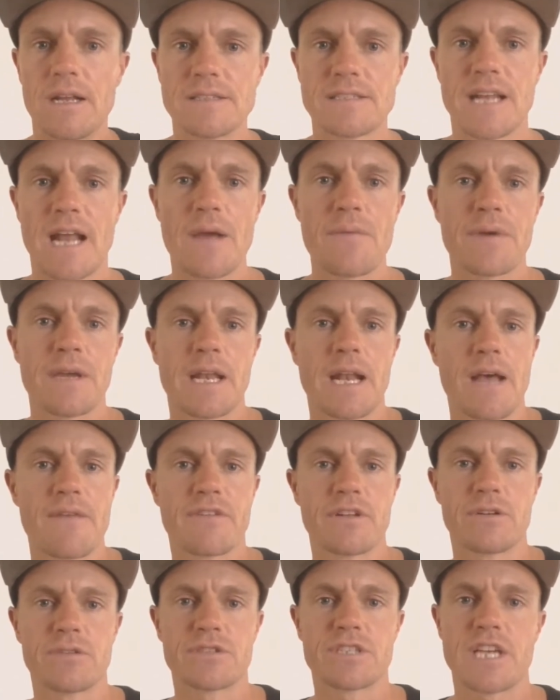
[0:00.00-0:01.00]
Today, we're going to have
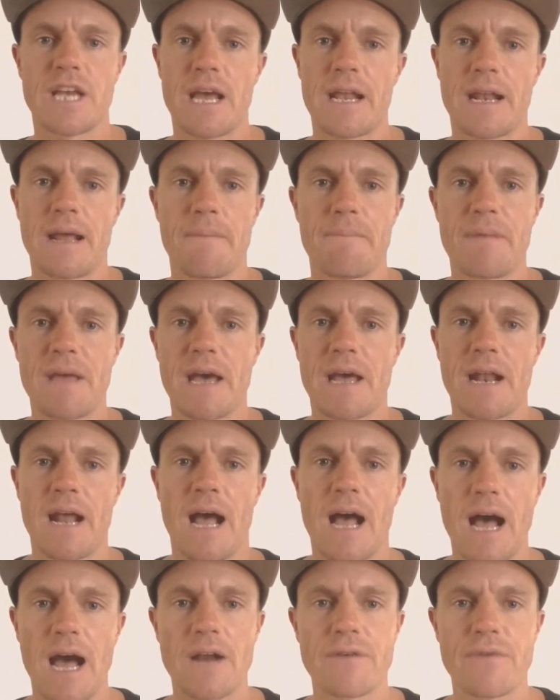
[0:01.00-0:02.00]
a little chat about
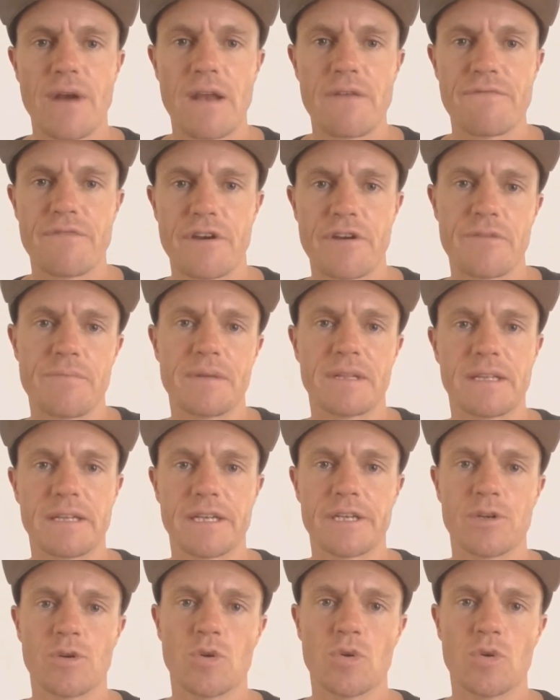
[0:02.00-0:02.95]
heart rate variability,